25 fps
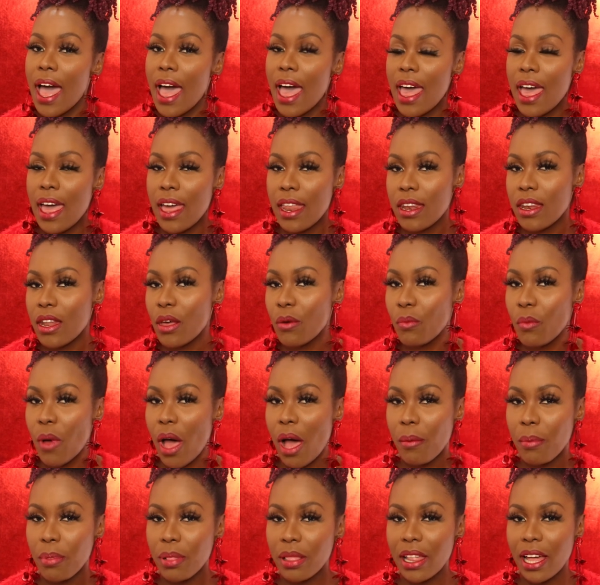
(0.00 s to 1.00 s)
and
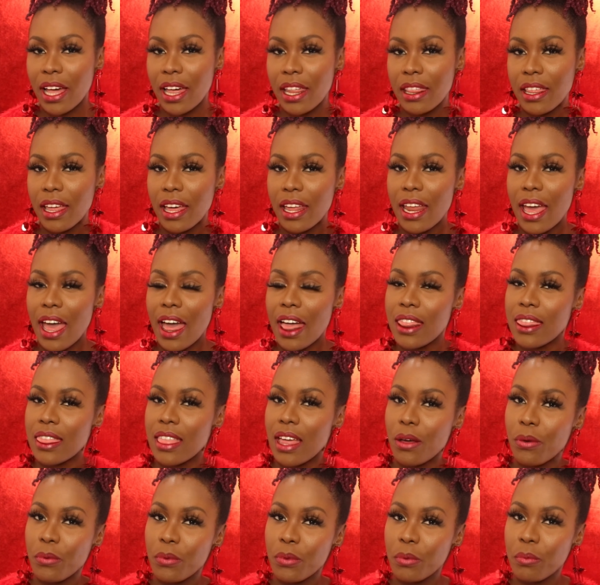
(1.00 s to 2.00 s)
apply that,
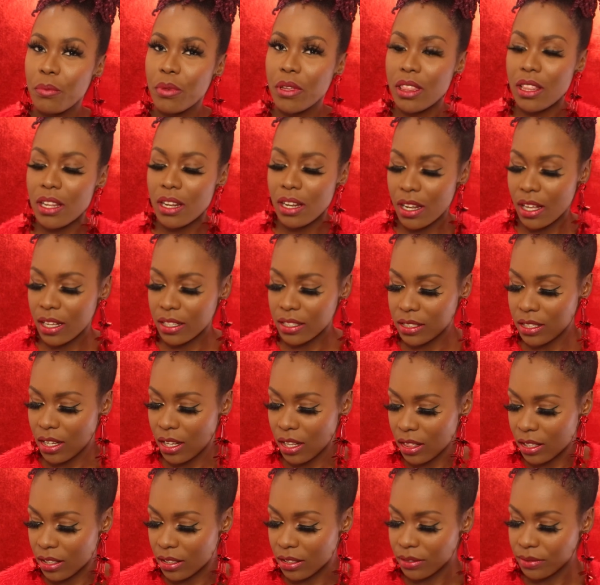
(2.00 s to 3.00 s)
and that will be the last
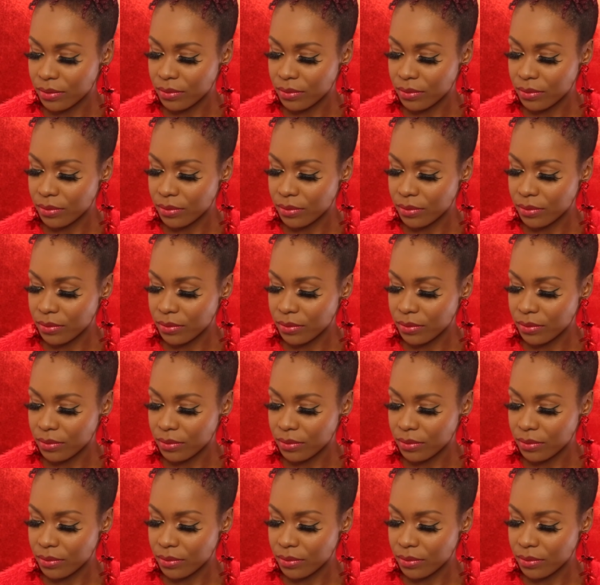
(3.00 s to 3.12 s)
color.